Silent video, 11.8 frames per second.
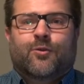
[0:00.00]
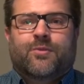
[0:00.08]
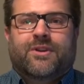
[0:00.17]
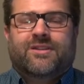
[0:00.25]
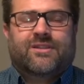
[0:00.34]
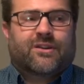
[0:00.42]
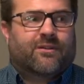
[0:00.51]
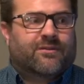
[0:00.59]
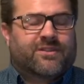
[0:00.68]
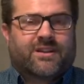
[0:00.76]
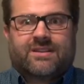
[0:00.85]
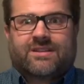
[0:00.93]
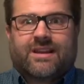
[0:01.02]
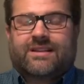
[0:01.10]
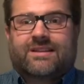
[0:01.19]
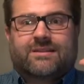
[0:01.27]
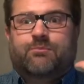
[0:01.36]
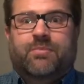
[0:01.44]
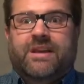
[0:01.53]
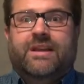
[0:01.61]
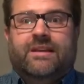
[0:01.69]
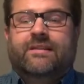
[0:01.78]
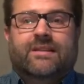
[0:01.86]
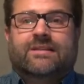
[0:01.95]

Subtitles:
Because then all of a sudden it's like this beacon,